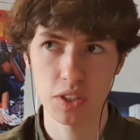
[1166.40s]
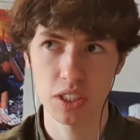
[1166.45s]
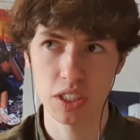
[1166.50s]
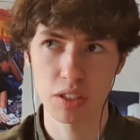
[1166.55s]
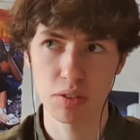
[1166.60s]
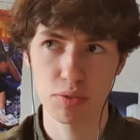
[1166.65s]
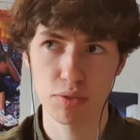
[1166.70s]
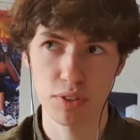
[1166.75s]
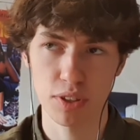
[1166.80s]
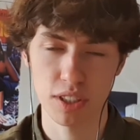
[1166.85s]

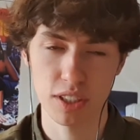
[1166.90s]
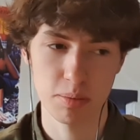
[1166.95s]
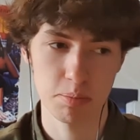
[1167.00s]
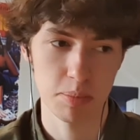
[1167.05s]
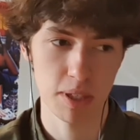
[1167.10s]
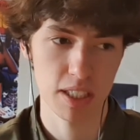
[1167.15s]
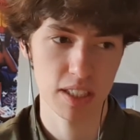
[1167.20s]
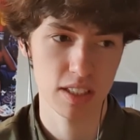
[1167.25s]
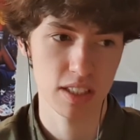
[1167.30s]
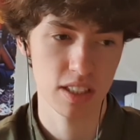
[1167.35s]
need for a
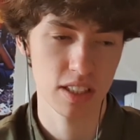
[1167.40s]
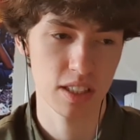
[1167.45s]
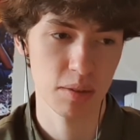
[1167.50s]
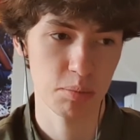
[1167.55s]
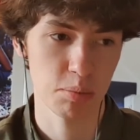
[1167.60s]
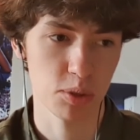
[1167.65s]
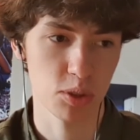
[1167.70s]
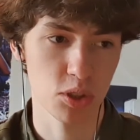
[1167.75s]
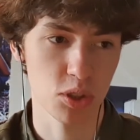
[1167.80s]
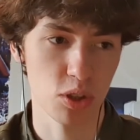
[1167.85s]

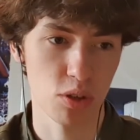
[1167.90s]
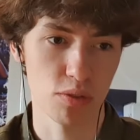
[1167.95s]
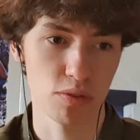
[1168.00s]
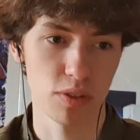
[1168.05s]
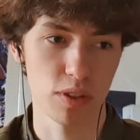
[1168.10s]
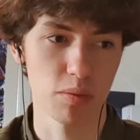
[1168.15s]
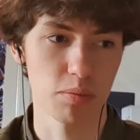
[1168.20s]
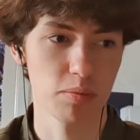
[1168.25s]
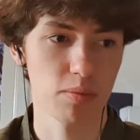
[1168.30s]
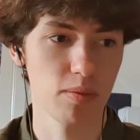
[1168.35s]
simple short film.